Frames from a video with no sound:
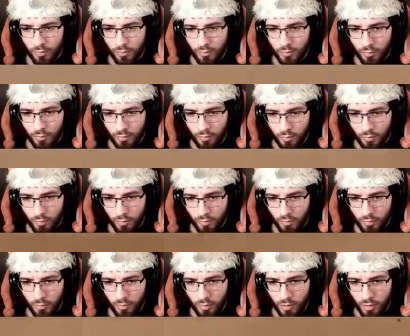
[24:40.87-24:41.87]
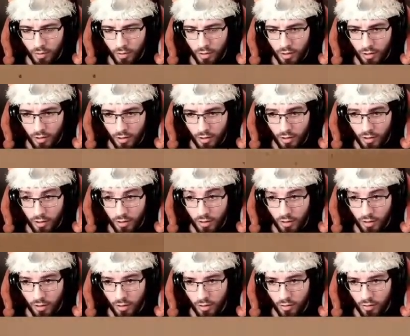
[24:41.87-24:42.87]

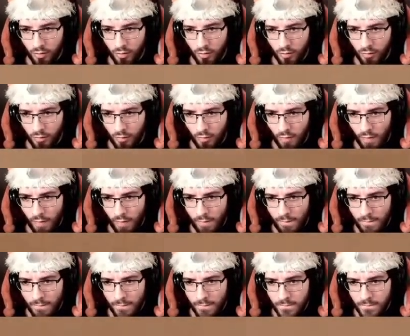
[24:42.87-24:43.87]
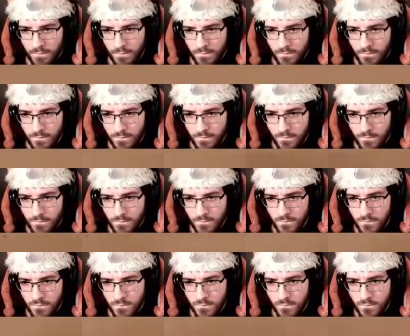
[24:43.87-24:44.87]

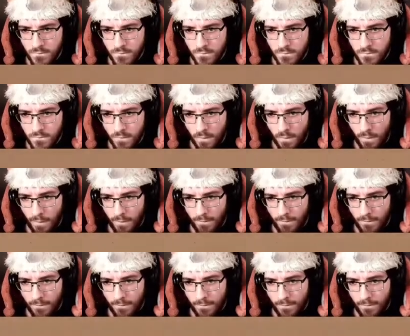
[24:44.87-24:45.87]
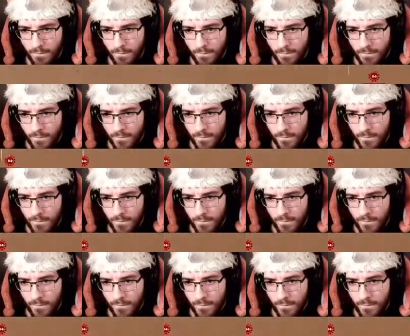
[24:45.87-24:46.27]
(silence)